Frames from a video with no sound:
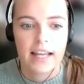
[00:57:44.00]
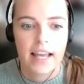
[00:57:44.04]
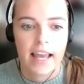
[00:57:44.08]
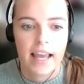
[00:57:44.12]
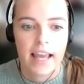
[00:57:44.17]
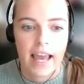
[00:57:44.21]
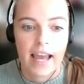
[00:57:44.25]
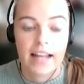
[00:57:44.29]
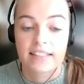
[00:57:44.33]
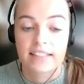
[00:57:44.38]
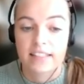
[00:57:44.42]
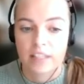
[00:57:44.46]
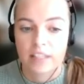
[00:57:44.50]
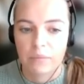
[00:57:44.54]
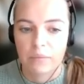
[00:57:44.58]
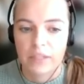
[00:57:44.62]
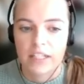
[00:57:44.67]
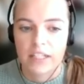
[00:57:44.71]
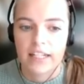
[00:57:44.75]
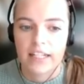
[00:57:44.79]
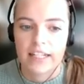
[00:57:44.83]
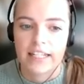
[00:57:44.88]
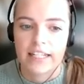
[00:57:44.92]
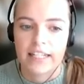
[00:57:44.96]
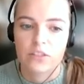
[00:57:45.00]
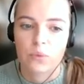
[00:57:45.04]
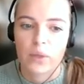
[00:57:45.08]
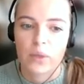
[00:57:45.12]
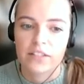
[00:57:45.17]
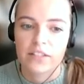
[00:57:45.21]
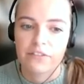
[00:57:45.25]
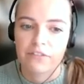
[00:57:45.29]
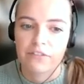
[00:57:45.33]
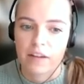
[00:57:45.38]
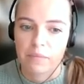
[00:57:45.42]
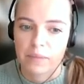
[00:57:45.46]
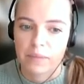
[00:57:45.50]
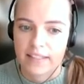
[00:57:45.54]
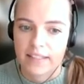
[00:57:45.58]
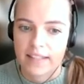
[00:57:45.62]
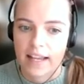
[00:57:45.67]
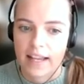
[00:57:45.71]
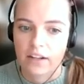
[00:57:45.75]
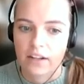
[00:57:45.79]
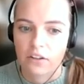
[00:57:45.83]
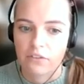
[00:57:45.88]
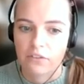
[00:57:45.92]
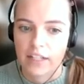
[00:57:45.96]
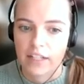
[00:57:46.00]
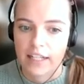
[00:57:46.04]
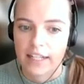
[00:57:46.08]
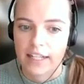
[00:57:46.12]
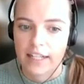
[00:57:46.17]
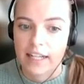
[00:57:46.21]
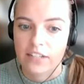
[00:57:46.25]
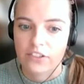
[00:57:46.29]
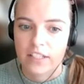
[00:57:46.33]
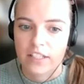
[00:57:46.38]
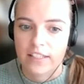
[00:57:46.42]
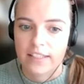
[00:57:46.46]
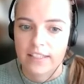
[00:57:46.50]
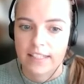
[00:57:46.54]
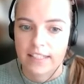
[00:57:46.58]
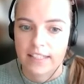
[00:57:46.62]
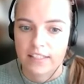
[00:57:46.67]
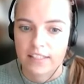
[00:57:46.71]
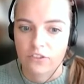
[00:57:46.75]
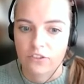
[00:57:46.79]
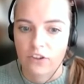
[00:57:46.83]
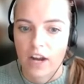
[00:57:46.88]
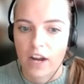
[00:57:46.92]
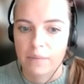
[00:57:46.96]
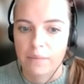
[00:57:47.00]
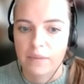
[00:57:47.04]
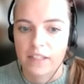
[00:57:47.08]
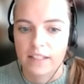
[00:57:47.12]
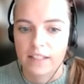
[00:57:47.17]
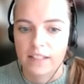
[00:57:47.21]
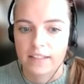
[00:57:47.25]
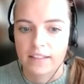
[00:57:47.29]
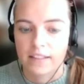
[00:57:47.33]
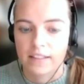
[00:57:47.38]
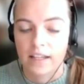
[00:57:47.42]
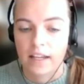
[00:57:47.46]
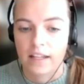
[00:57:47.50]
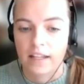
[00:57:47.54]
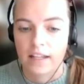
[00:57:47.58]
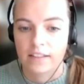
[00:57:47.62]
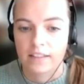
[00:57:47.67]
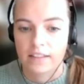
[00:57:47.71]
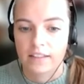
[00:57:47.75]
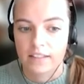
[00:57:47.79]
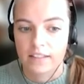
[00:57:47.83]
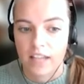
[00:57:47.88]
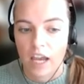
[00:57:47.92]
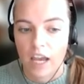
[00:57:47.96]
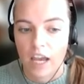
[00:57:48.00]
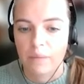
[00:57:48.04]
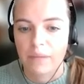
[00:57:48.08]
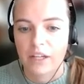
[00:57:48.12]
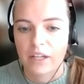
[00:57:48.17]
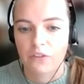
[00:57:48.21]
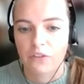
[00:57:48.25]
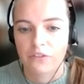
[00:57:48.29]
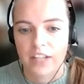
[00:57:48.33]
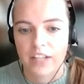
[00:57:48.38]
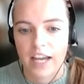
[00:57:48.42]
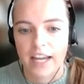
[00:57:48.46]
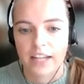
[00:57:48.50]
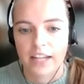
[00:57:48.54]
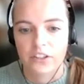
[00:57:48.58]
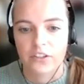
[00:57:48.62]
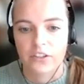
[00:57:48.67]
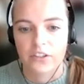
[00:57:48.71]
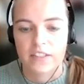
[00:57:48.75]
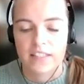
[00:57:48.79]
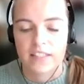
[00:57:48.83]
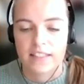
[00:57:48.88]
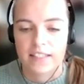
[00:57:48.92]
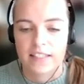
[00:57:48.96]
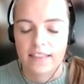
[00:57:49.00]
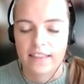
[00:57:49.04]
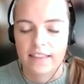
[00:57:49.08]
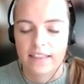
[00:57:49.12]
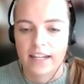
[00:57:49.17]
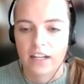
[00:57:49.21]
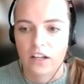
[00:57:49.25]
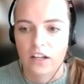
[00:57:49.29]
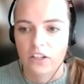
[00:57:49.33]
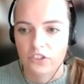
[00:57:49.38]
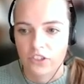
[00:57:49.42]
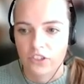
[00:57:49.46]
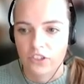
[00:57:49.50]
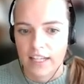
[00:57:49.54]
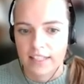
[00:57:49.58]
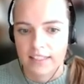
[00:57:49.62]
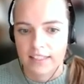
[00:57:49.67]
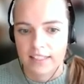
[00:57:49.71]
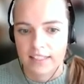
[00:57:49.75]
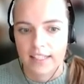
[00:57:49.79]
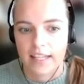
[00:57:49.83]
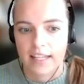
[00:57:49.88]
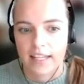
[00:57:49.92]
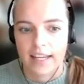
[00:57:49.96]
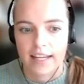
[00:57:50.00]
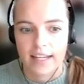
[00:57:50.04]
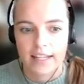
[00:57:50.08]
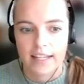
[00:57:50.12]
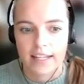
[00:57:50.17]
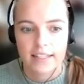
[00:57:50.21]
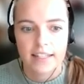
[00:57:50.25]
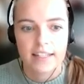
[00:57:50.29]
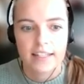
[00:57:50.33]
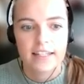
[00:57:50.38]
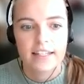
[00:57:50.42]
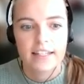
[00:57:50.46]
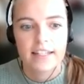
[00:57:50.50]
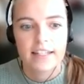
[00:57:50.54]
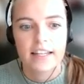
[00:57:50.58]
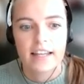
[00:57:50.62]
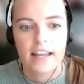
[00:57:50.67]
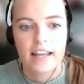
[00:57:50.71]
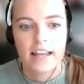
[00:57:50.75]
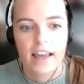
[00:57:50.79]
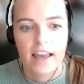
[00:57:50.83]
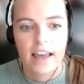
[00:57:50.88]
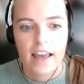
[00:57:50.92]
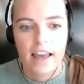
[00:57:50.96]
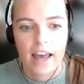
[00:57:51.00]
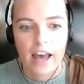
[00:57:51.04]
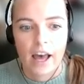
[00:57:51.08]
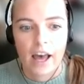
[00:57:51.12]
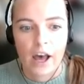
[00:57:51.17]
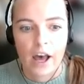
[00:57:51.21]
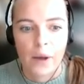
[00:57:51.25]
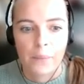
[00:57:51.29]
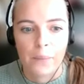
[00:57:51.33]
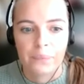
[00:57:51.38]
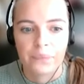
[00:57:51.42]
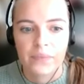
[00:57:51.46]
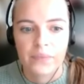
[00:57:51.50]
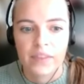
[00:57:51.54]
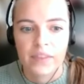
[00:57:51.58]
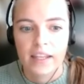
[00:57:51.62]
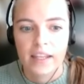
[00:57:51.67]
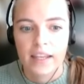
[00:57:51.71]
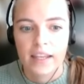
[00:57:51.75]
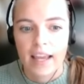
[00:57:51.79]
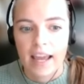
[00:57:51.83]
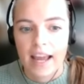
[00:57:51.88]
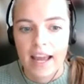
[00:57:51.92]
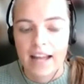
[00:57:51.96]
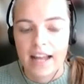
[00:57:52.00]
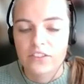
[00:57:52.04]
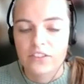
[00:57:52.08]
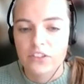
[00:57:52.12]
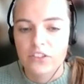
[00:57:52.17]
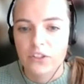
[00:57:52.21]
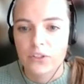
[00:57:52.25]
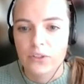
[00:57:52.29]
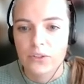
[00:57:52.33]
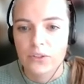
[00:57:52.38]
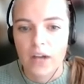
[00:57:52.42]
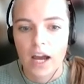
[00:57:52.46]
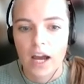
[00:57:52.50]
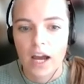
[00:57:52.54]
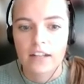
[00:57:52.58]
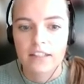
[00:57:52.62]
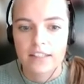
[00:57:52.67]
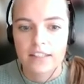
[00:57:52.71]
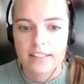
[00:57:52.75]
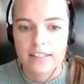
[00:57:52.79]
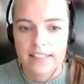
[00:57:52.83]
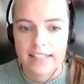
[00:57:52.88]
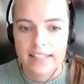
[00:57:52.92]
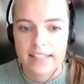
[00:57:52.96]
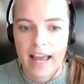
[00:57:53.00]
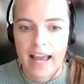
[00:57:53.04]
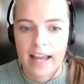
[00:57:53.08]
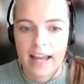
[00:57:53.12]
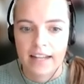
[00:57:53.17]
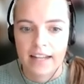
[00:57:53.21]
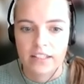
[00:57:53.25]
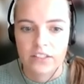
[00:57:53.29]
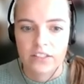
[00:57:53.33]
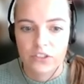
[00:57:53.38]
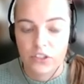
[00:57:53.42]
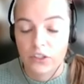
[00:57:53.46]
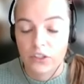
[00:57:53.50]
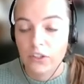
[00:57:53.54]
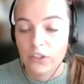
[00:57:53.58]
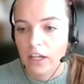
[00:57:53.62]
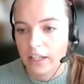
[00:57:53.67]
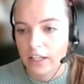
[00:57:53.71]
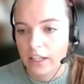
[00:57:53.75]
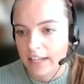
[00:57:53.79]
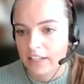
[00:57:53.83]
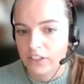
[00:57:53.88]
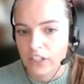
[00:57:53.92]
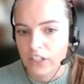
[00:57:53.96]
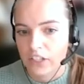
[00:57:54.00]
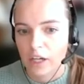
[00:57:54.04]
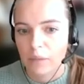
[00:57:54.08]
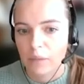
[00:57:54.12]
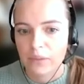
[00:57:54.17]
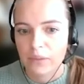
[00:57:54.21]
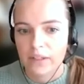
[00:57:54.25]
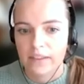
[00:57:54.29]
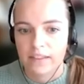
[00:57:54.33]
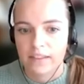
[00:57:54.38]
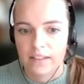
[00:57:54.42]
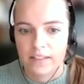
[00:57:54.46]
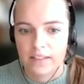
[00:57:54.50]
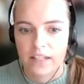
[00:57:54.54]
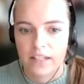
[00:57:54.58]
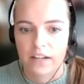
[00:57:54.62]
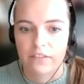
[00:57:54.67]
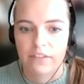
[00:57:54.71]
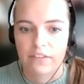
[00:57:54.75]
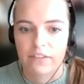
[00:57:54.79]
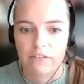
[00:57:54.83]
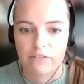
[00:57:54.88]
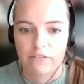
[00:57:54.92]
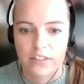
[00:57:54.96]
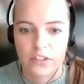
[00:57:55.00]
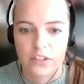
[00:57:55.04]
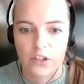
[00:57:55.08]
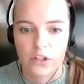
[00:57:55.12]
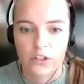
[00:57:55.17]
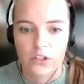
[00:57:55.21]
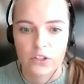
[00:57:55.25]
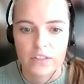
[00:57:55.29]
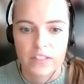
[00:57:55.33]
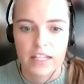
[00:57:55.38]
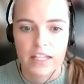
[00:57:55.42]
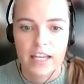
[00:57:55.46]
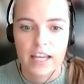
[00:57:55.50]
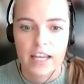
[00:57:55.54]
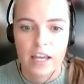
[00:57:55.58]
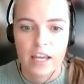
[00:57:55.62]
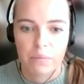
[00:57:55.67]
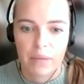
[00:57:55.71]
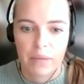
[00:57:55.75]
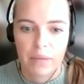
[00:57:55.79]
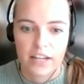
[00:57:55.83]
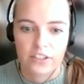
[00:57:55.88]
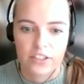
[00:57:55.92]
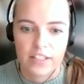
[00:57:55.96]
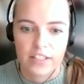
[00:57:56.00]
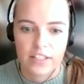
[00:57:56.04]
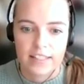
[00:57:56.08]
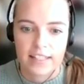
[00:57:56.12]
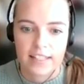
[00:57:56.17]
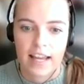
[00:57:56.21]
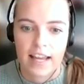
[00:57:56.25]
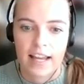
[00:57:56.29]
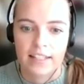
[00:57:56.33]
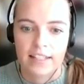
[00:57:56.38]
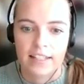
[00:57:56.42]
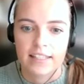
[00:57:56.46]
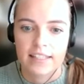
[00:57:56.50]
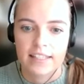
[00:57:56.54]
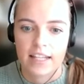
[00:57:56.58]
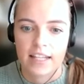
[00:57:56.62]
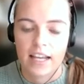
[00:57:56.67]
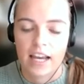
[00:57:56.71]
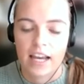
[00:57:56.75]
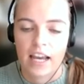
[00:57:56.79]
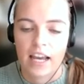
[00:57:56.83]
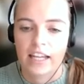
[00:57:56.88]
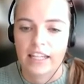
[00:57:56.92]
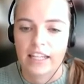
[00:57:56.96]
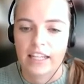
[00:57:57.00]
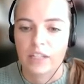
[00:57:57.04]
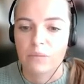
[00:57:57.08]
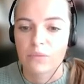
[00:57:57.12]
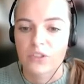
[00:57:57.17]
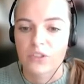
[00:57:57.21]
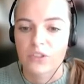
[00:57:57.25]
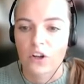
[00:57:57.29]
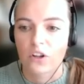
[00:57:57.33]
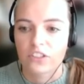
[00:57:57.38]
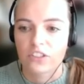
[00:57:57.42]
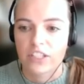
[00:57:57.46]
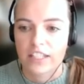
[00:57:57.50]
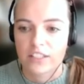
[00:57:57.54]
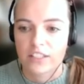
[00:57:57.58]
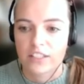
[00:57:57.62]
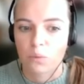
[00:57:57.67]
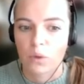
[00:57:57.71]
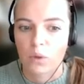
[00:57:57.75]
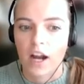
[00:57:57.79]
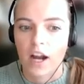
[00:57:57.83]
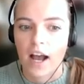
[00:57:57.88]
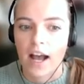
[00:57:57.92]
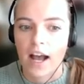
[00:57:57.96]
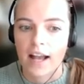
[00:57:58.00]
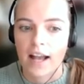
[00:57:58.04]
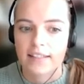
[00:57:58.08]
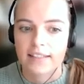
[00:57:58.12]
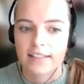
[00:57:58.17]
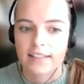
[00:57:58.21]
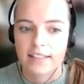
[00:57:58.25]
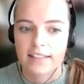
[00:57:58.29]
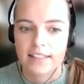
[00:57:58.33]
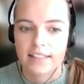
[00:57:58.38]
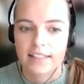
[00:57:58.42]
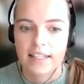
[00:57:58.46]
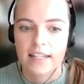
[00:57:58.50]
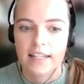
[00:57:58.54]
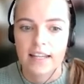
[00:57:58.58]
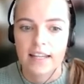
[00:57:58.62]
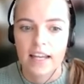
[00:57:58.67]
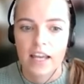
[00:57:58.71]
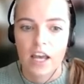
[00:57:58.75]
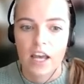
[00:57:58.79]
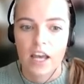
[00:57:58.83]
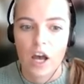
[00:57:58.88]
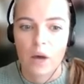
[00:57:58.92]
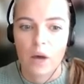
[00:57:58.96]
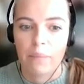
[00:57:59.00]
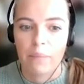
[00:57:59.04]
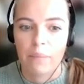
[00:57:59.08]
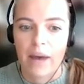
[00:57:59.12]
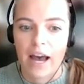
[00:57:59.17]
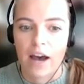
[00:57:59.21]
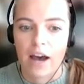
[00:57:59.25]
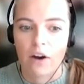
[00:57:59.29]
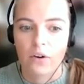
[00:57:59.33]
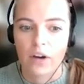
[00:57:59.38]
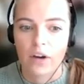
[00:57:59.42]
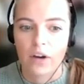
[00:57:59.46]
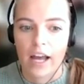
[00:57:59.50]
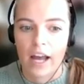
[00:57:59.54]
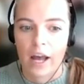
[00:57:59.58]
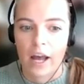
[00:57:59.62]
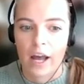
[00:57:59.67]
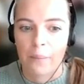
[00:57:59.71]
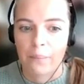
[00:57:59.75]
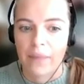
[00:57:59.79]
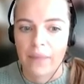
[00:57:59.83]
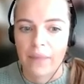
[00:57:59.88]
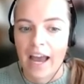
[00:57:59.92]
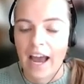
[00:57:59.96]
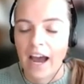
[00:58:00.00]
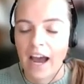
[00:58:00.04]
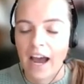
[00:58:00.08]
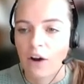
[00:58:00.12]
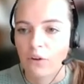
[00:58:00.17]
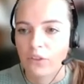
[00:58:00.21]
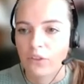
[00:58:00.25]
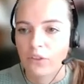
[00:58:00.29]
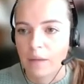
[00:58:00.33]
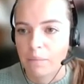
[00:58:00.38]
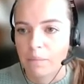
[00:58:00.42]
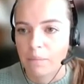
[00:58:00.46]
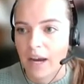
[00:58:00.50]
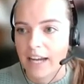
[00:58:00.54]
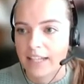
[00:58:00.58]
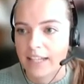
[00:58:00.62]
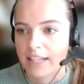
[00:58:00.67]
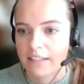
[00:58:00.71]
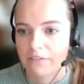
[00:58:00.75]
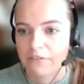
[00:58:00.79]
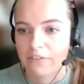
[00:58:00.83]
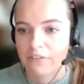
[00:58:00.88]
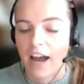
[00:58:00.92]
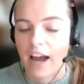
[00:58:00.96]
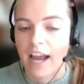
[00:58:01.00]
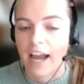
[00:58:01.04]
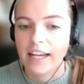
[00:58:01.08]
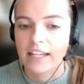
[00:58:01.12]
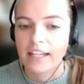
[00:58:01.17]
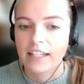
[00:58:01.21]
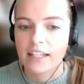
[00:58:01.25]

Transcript: And similarly, 25% of clinicians described the timing of diagnosis in their country as delayed. And to understand, to interpret the survey results, patients and hematologists were asked about how they might define